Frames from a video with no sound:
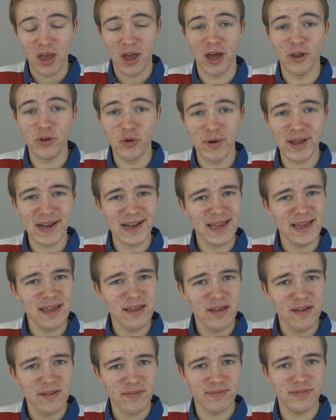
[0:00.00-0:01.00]

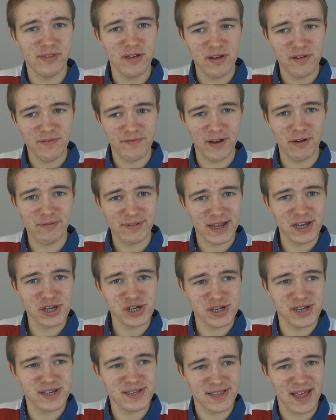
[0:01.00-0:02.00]
annoyingly, the
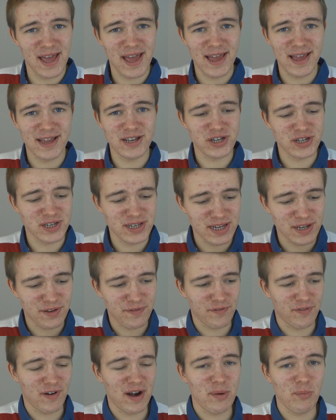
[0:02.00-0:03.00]
foundation is there, it just needs
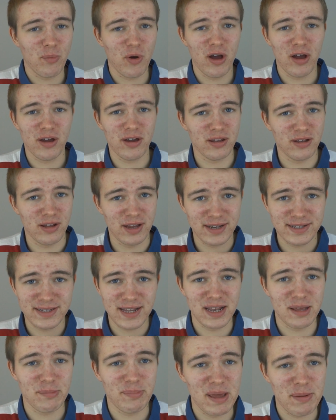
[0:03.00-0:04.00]
framework and like
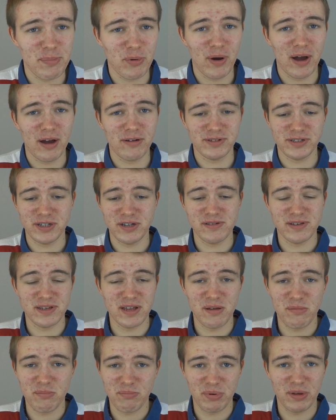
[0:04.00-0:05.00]
telling people how to use
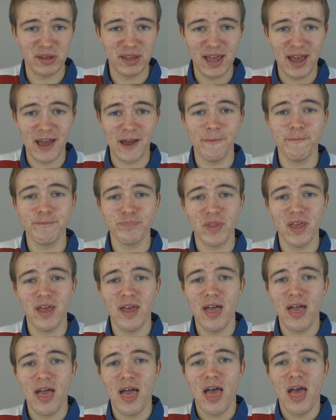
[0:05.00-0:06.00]
it. But yeah,
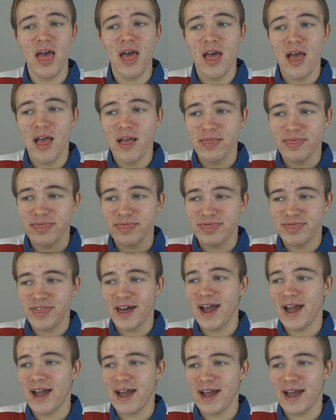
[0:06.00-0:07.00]

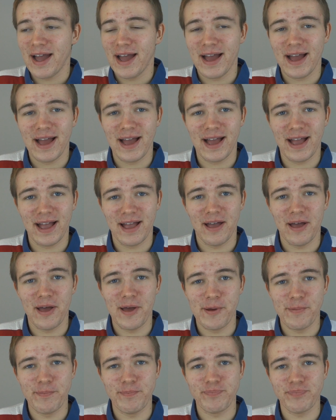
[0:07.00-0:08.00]
that
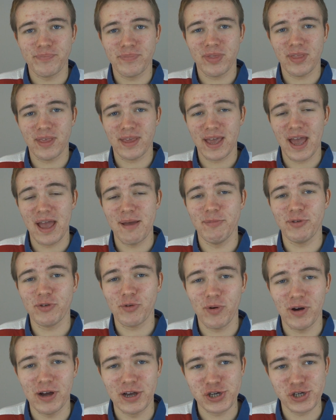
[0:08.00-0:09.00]
came as
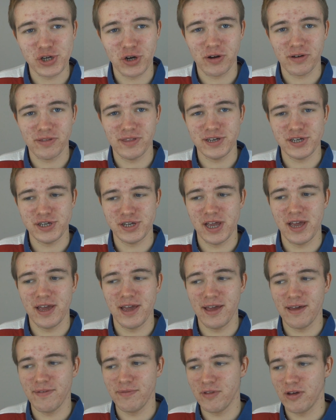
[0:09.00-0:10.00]
quite a shock this year
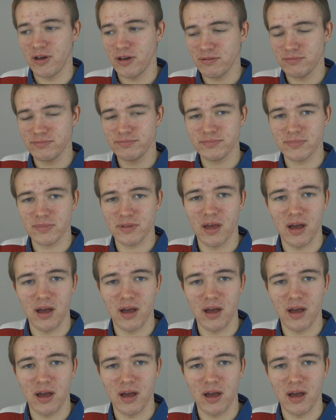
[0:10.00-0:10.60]
in that